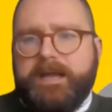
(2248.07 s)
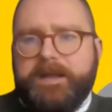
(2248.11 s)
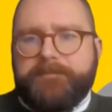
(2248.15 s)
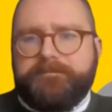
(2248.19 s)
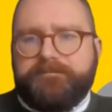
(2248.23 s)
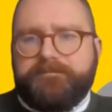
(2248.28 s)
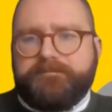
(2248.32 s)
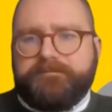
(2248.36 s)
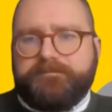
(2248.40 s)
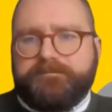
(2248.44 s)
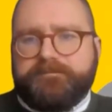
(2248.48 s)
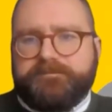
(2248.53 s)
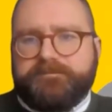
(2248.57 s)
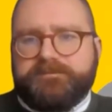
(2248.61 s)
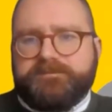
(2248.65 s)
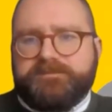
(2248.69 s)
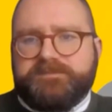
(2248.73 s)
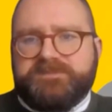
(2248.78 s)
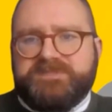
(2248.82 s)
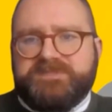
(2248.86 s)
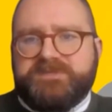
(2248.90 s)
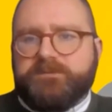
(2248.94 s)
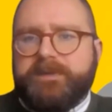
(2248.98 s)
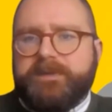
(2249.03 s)

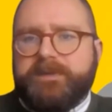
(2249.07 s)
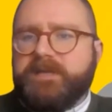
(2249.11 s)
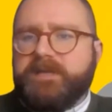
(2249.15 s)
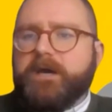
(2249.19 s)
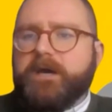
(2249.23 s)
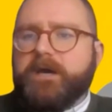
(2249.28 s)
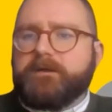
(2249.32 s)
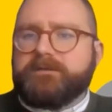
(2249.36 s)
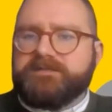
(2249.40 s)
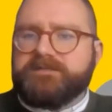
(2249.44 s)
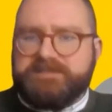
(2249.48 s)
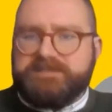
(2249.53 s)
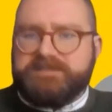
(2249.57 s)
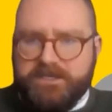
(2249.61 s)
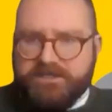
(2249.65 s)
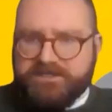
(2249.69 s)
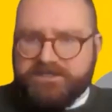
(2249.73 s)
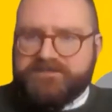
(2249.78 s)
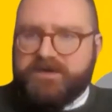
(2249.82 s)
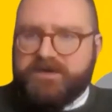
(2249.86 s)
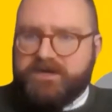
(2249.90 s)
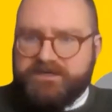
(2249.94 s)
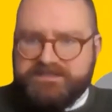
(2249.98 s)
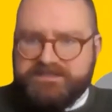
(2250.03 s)
So we know there's
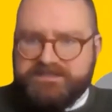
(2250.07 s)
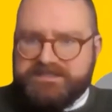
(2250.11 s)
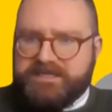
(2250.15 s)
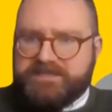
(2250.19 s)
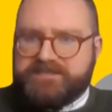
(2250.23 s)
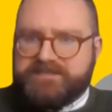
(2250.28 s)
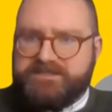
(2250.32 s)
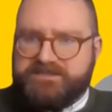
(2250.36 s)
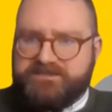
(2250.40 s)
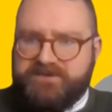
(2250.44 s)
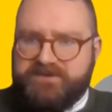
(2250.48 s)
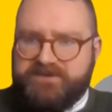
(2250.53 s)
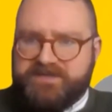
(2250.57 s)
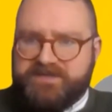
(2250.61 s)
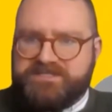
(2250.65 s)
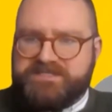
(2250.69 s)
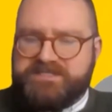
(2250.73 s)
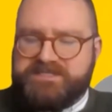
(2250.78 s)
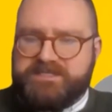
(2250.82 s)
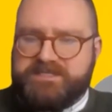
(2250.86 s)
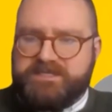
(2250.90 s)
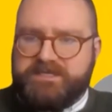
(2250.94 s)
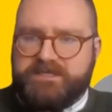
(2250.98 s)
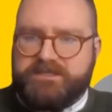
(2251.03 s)
lots of architects on the
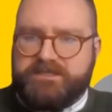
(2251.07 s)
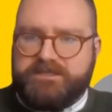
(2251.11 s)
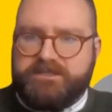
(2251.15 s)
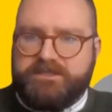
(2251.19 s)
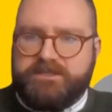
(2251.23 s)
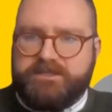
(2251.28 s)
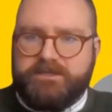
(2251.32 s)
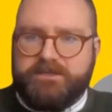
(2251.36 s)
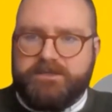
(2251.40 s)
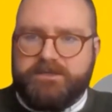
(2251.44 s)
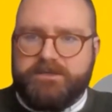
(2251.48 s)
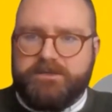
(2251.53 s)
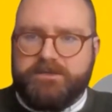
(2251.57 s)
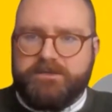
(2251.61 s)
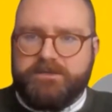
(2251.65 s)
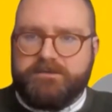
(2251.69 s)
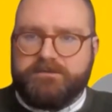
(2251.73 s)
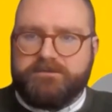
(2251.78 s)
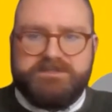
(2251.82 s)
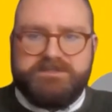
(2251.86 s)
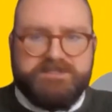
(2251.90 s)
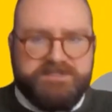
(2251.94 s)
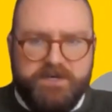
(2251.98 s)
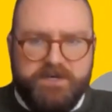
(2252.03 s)
register
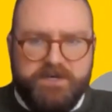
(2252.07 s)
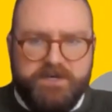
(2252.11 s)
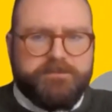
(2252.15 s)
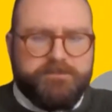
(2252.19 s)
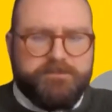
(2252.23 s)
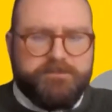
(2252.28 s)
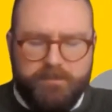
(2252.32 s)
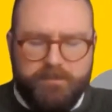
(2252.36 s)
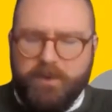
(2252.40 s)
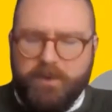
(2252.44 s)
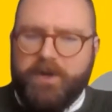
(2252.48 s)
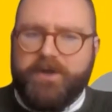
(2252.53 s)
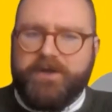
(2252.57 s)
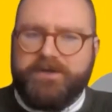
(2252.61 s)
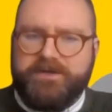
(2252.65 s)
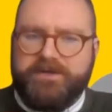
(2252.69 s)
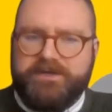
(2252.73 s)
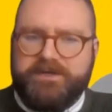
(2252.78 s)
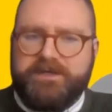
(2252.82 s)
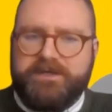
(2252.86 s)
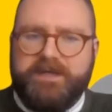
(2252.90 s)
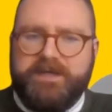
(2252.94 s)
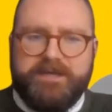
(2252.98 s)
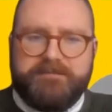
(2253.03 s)
who don't
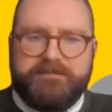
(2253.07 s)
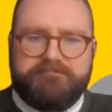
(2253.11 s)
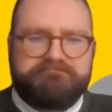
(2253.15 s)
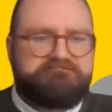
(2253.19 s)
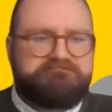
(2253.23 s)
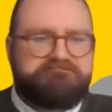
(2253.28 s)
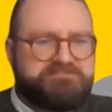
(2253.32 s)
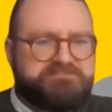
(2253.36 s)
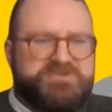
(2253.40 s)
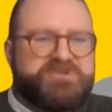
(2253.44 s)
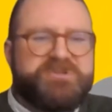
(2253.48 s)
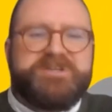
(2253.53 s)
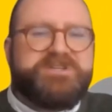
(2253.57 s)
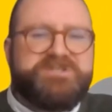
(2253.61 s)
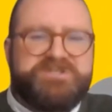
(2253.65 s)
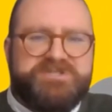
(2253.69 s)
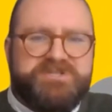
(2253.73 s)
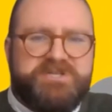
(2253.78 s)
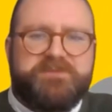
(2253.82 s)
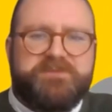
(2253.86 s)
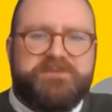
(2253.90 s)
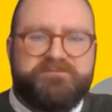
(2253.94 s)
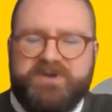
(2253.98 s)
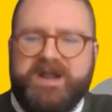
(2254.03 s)
work in
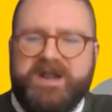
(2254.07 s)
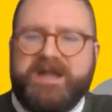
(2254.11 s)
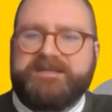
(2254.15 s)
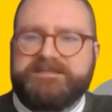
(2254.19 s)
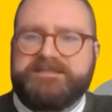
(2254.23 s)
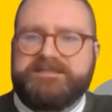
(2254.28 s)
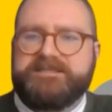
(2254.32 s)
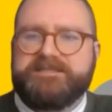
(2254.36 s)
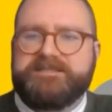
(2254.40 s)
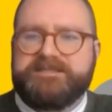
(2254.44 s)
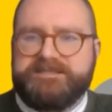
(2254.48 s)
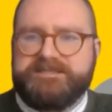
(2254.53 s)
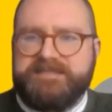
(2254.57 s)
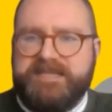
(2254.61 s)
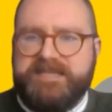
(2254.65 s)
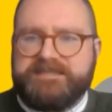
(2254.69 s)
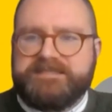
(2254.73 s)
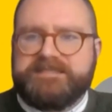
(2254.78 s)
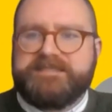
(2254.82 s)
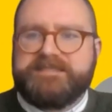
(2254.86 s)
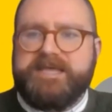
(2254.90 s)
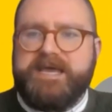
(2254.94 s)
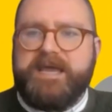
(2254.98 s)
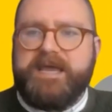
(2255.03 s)
traditional practice,
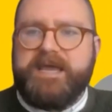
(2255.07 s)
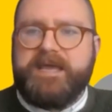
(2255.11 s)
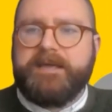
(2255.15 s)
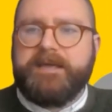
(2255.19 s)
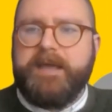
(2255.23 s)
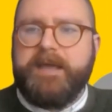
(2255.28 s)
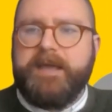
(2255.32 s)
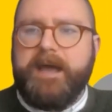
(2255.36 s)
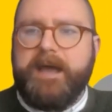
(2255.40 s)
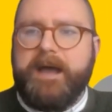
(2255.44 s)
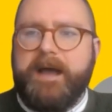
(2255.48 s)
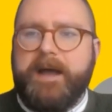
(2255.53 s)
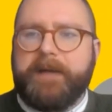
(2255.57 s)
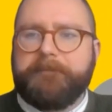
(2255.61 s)
let's say.